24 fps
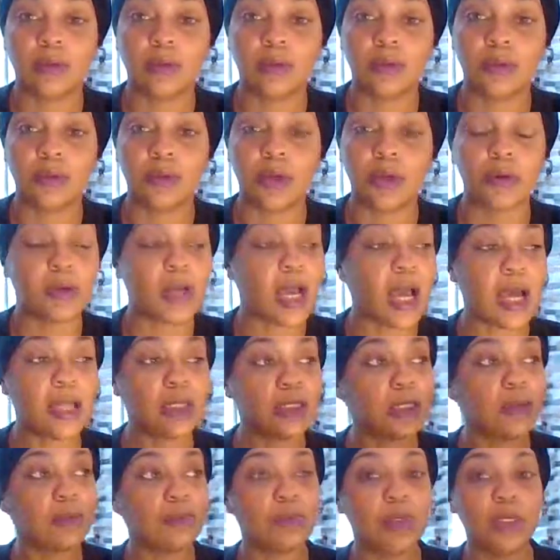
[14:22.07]
You know,
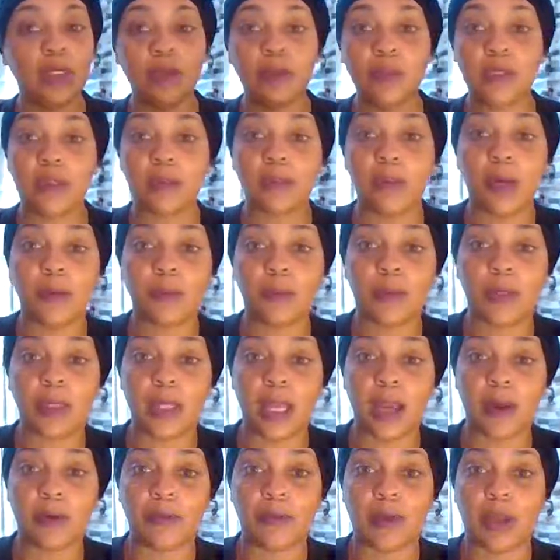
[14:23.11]
God didn't build them up in
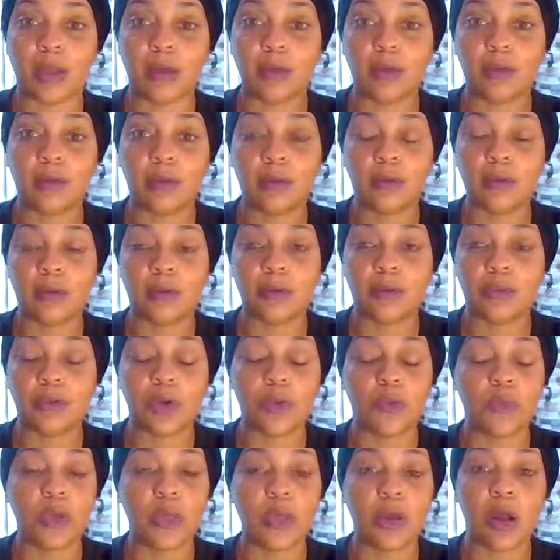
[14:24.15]
that way. You
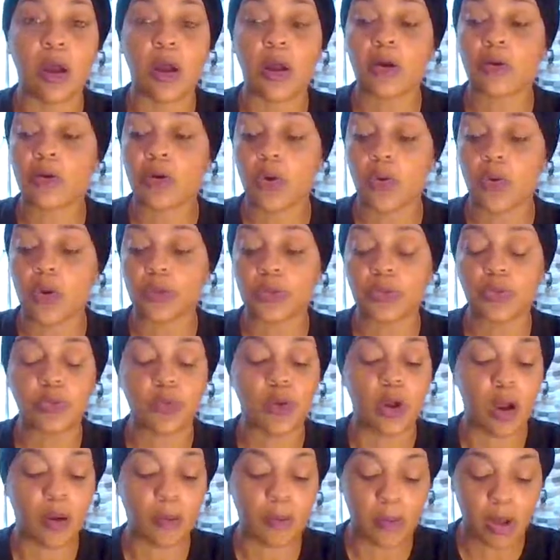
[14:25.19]
know, we all going
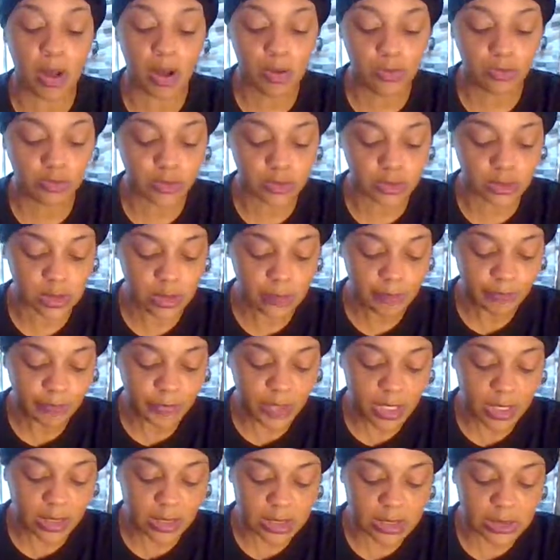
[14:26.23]
through our modes.
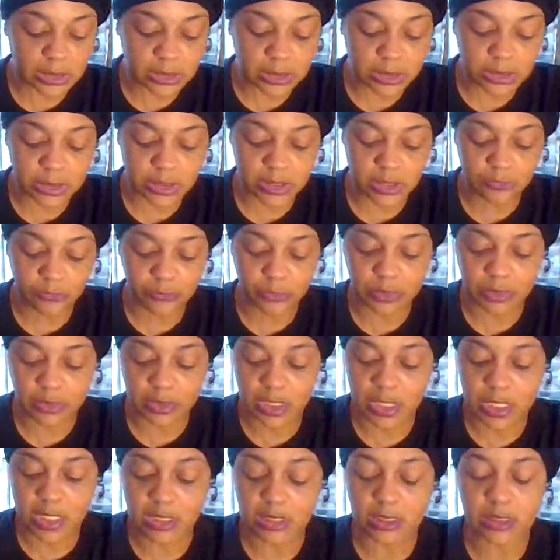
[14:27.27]
And these are the different
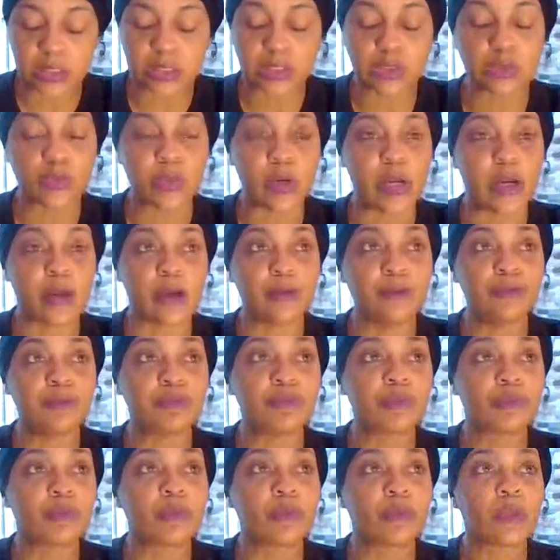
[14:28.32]
things is where
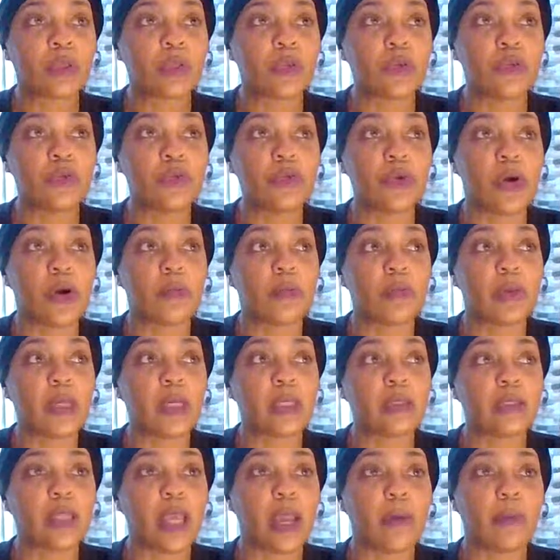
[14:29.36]
you're going to be
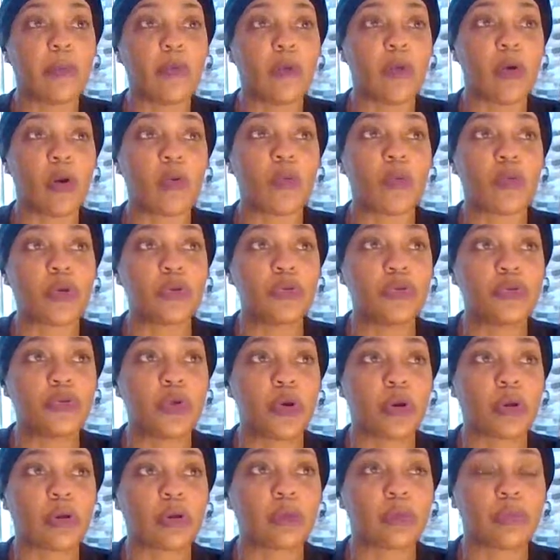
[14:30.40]
at that point where you're
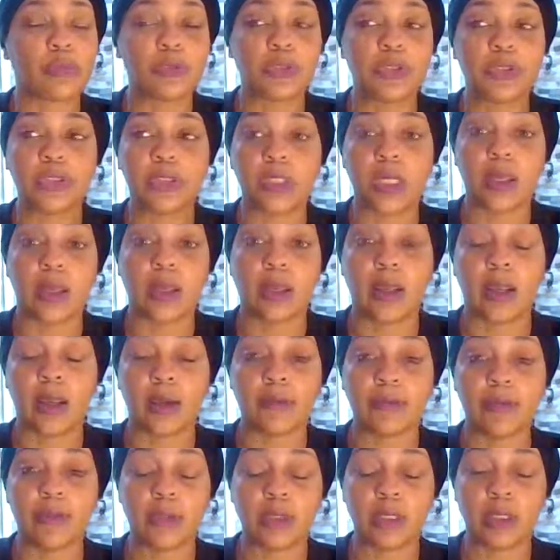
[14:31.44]
going to appreciate
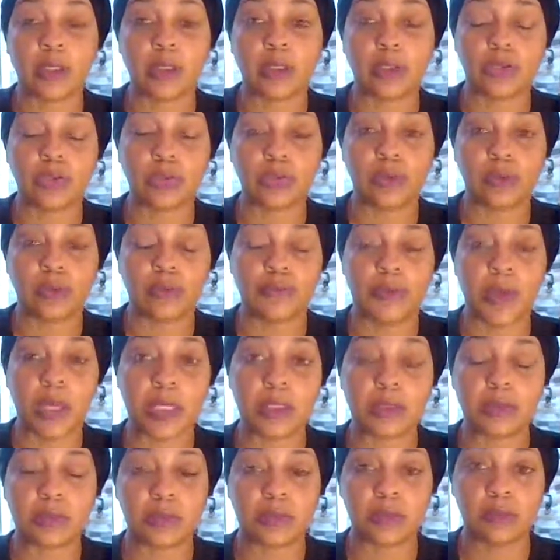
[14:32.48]
everything that you have
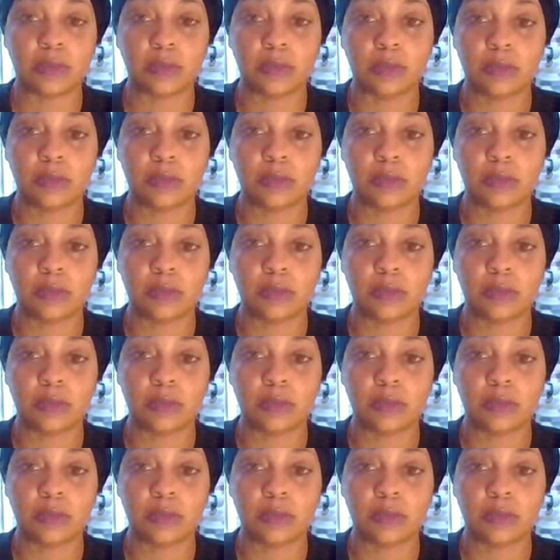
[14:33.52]
faced.